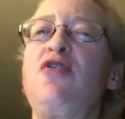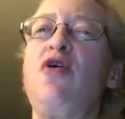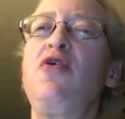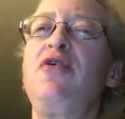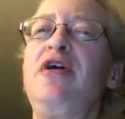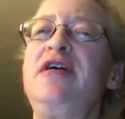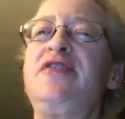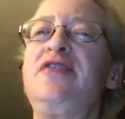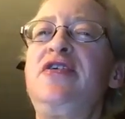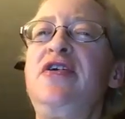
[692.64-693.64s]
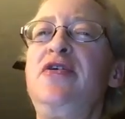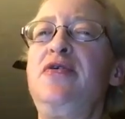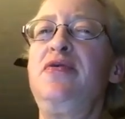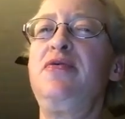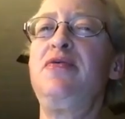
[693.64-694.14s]
goal is
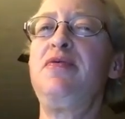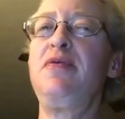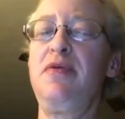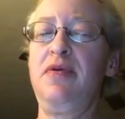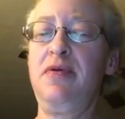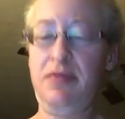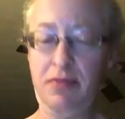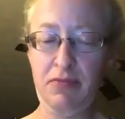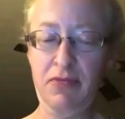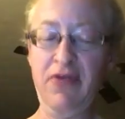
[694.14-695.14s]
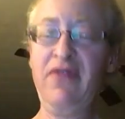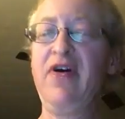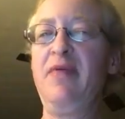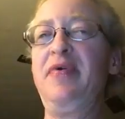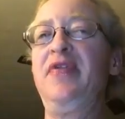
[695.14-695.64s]
to move
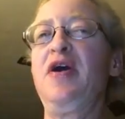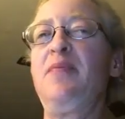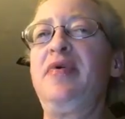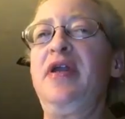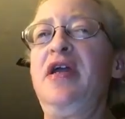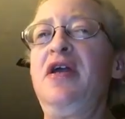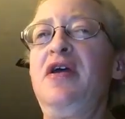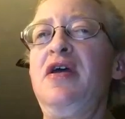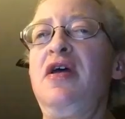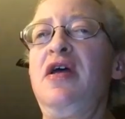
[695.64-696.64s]
up in the company,